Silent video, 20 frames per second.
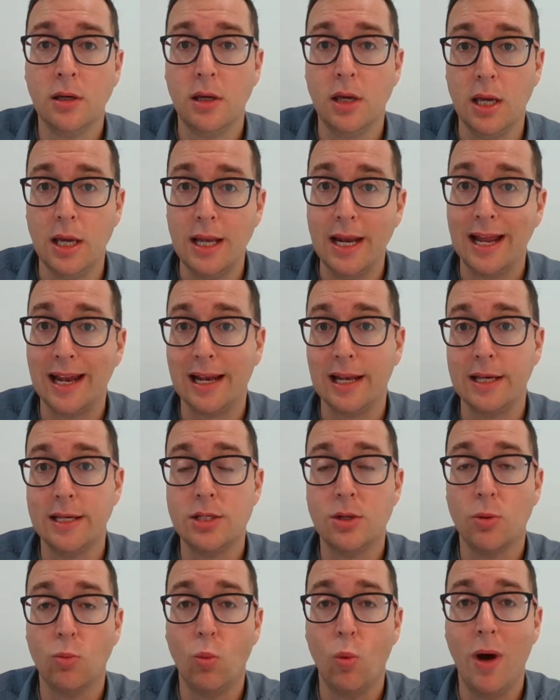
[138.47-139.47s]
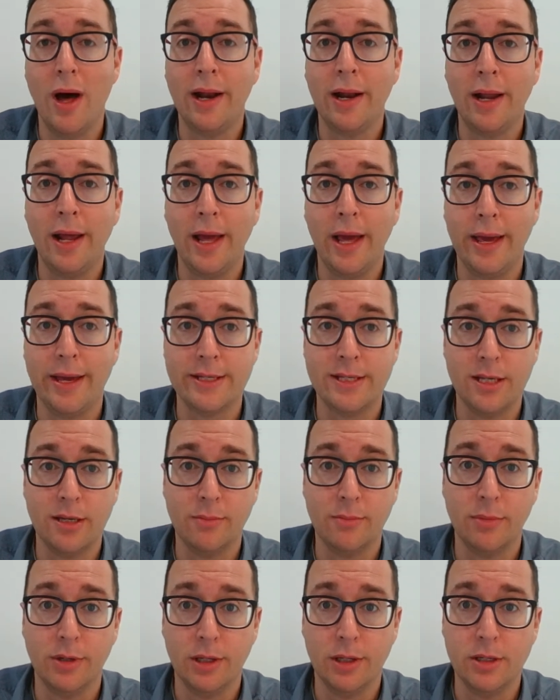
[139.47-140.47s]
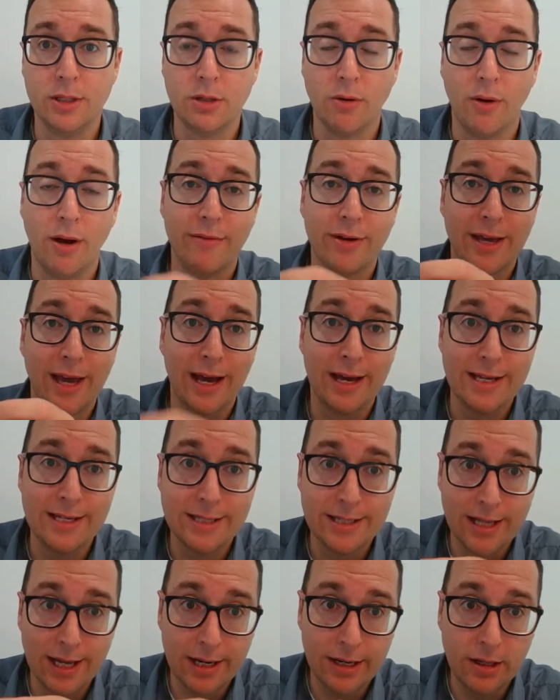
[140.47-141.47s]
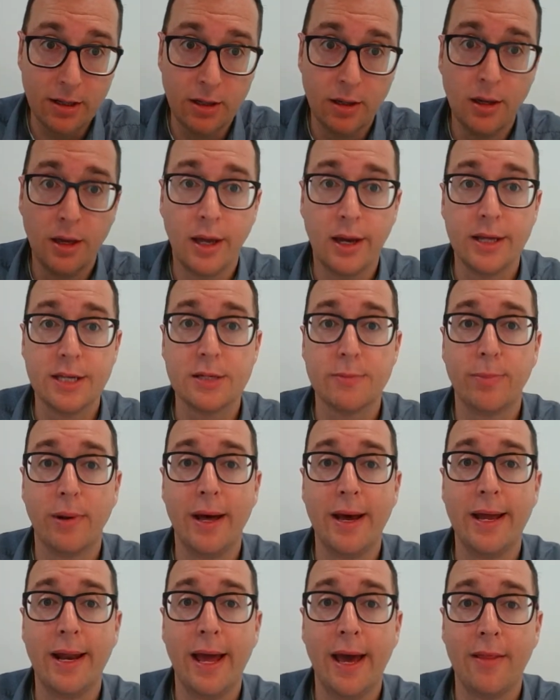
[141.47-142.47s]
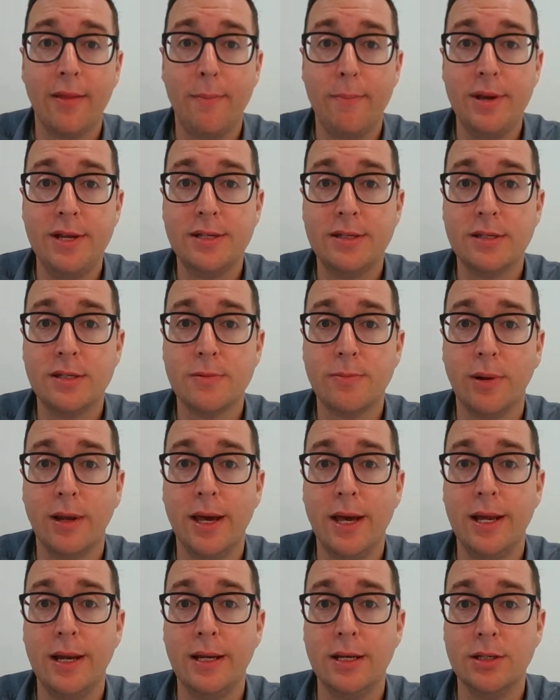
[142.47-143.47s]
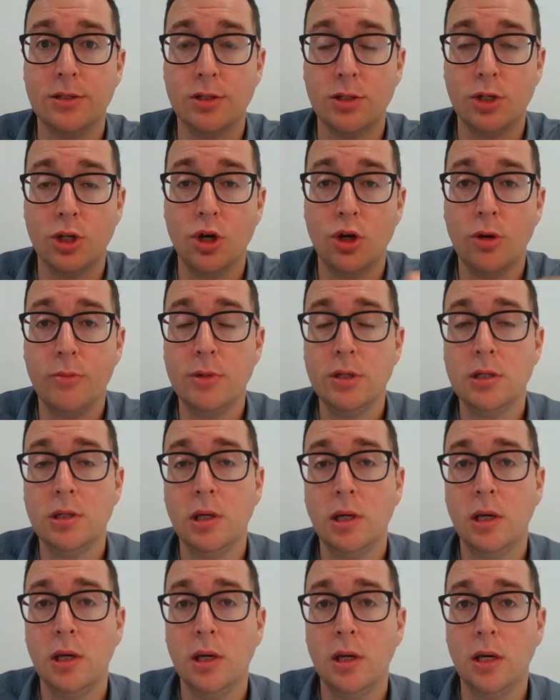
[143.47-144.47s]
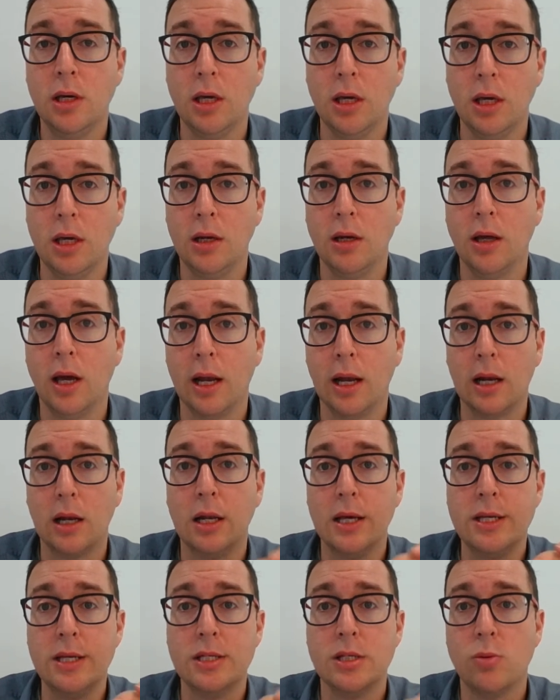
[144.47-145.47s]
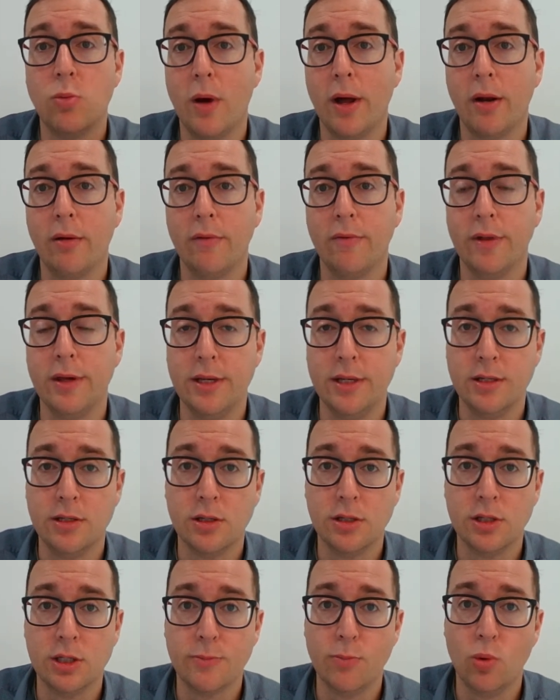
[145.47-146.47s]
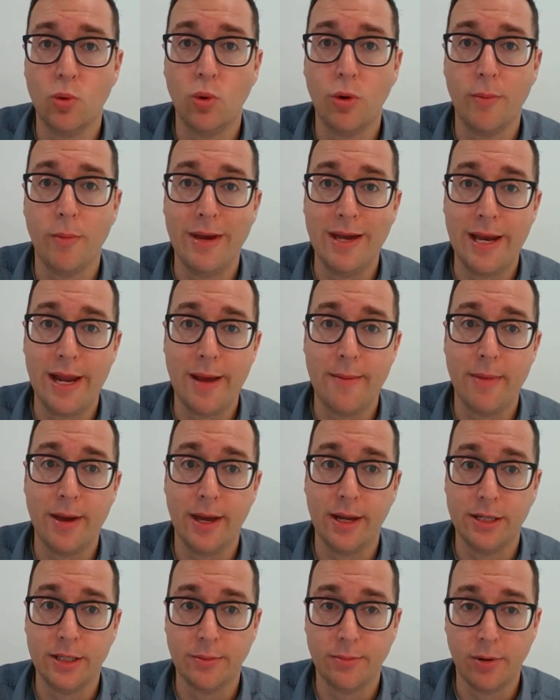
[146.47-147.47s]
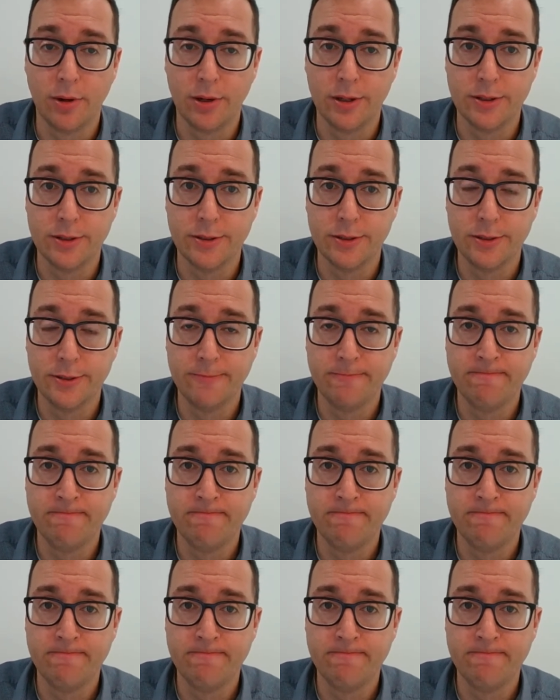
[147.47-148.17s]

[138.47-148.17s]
in at least one SME. So have a case study, explain how the business plan is determined in at least one of these small to medium enterprises.